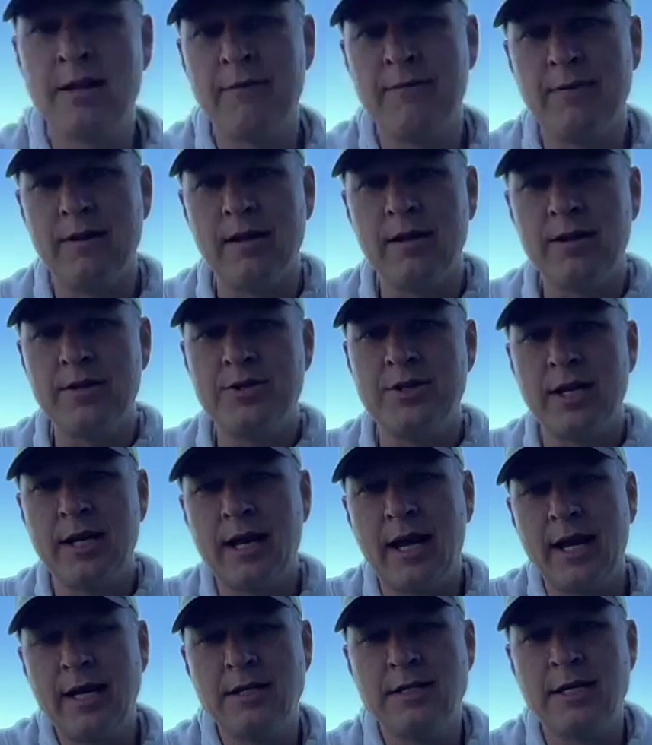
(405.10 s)
the village in
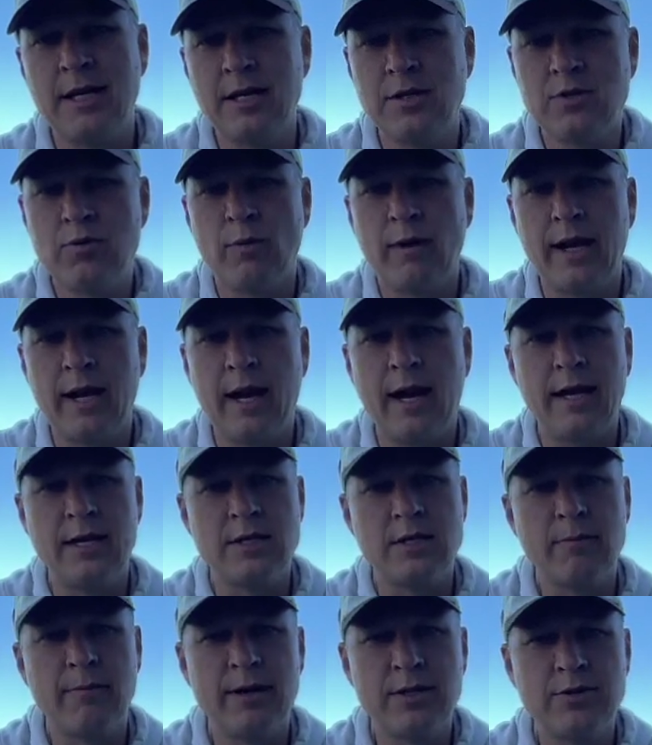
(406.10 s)

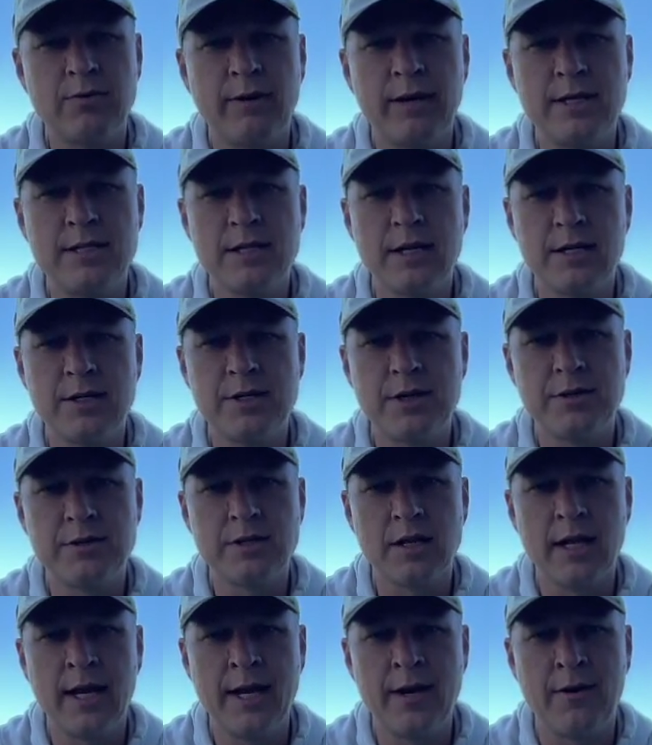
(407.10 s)
1929, so about 26
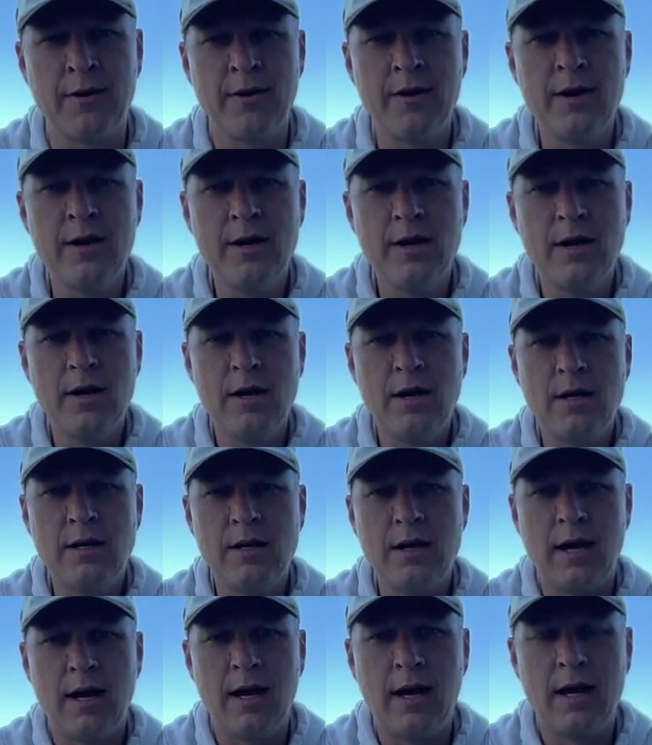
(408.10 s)
years later.
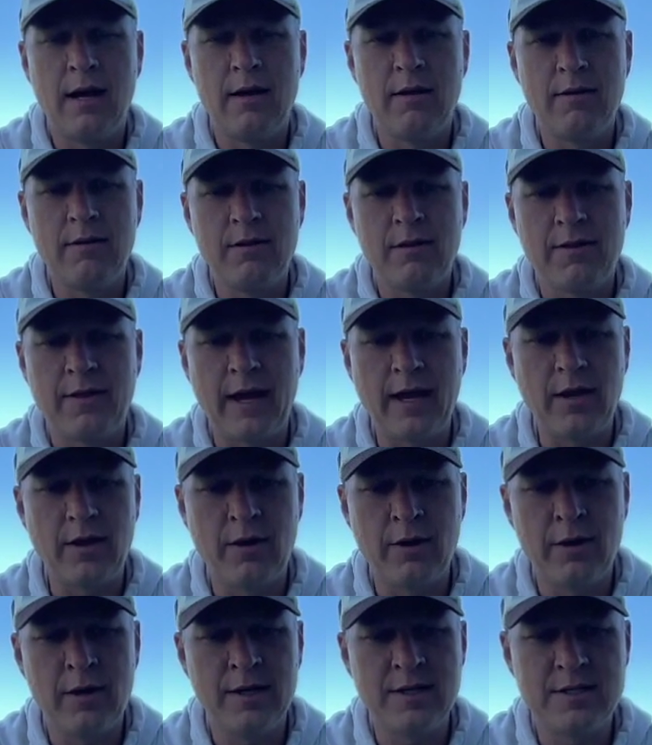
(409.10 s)
Thank
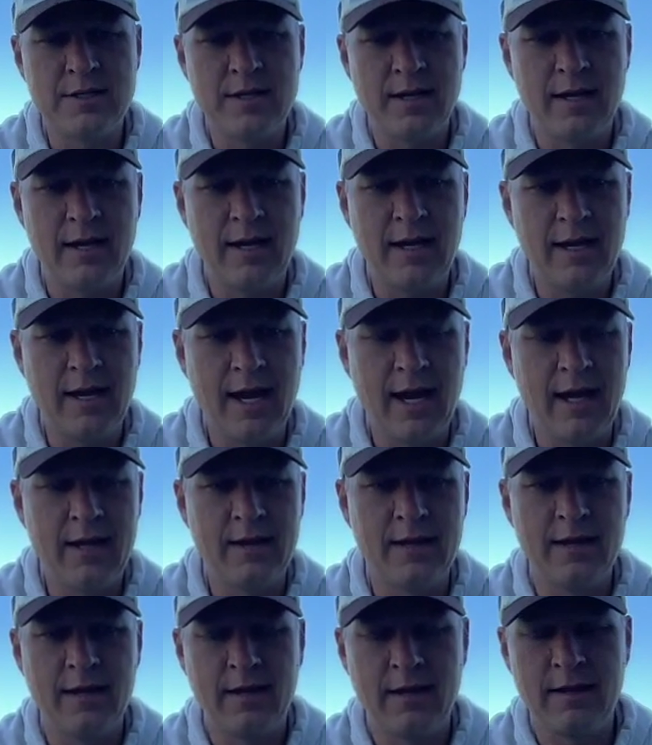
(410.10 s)
goodness that he
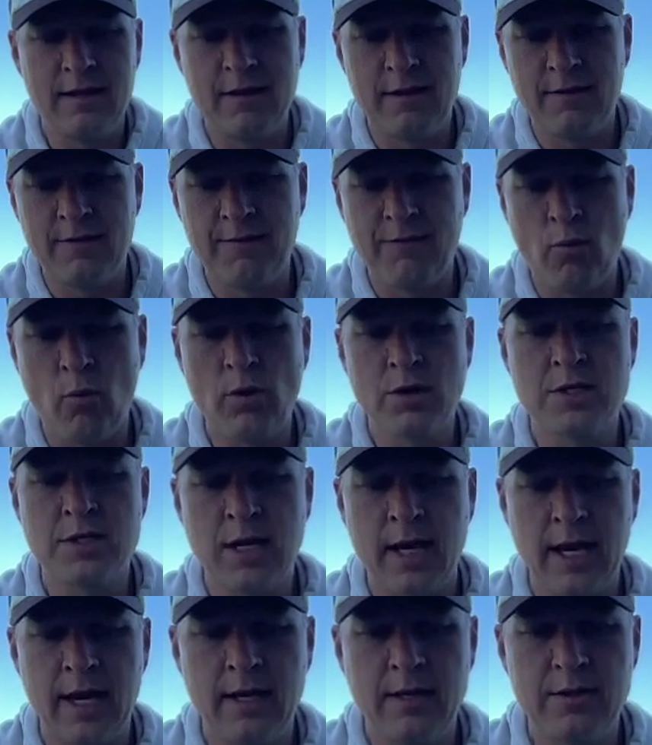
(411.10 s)
had the
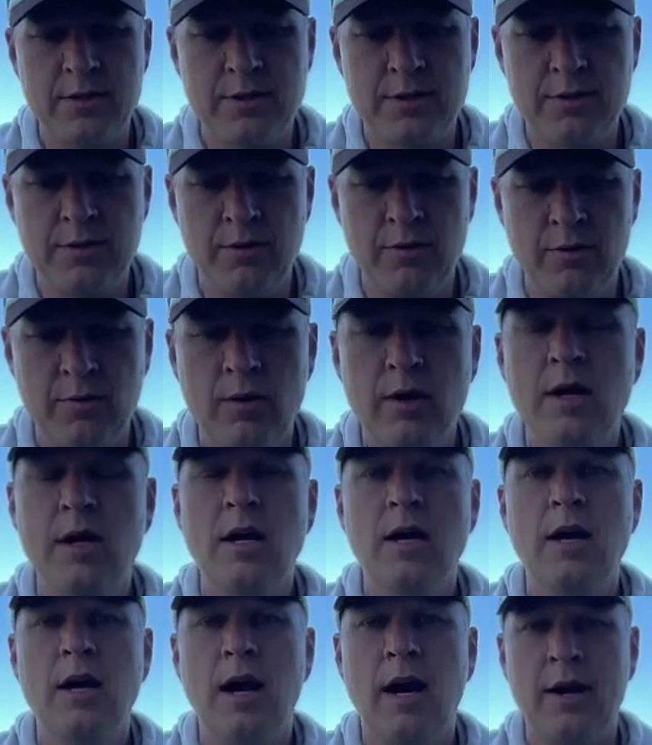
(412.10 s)
foresight to
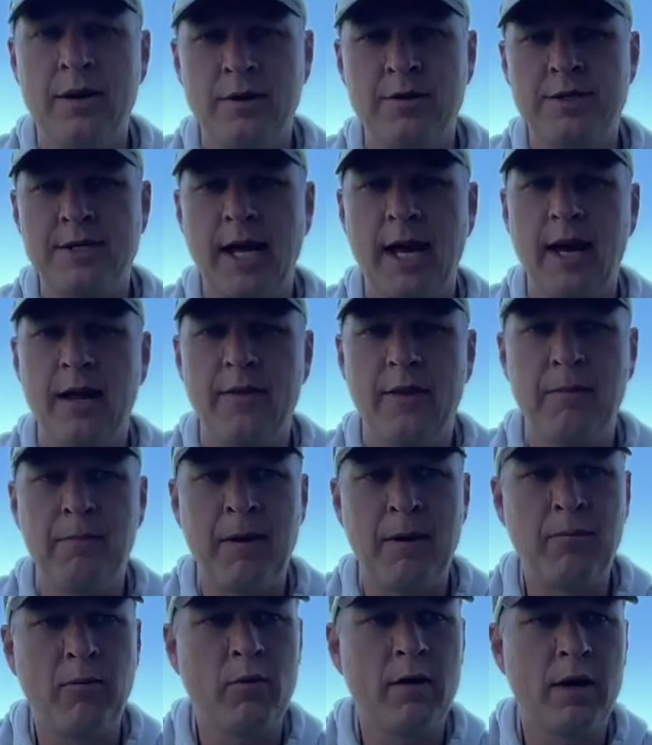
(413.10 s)
understand that
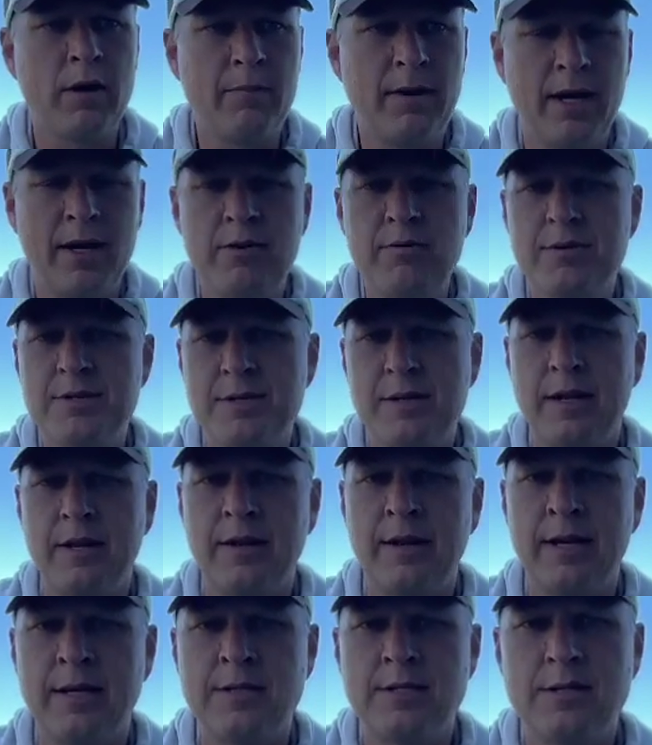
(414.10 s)
people were going to be interested
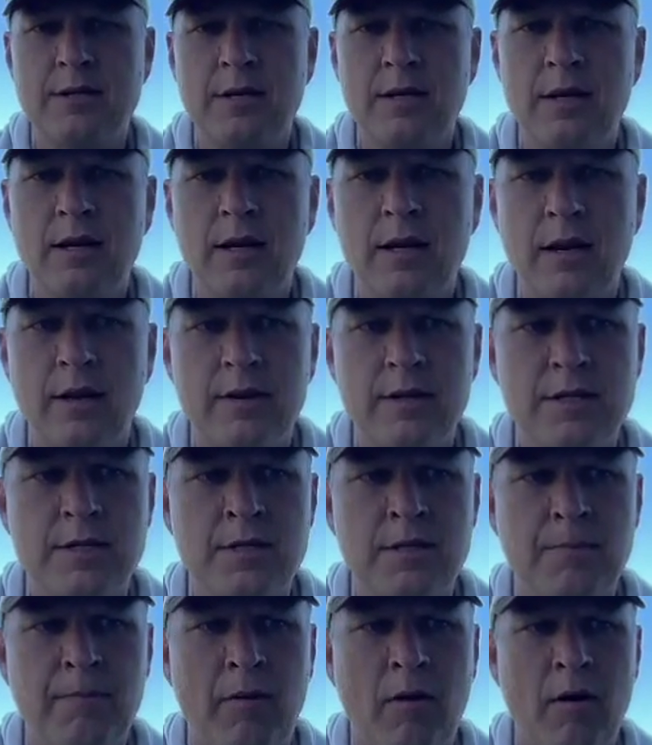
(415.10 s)
in this. This
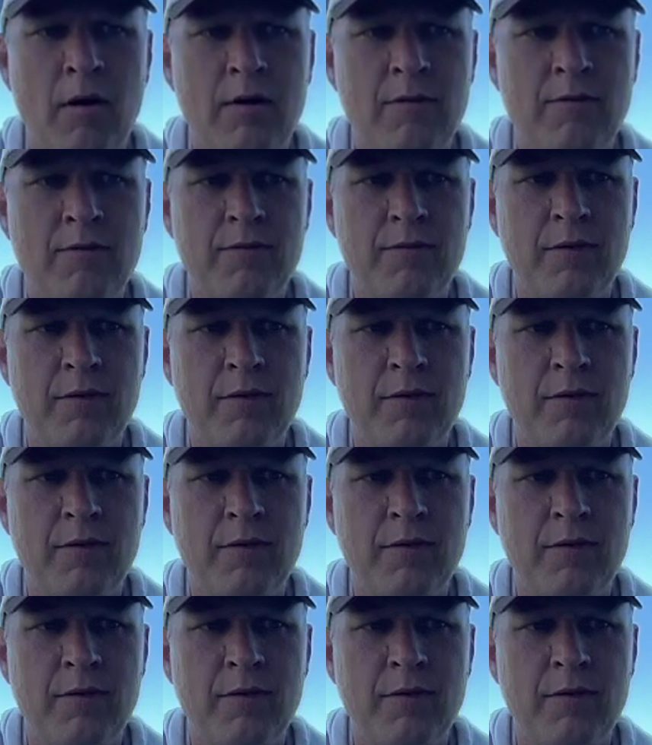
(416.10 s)
is a part of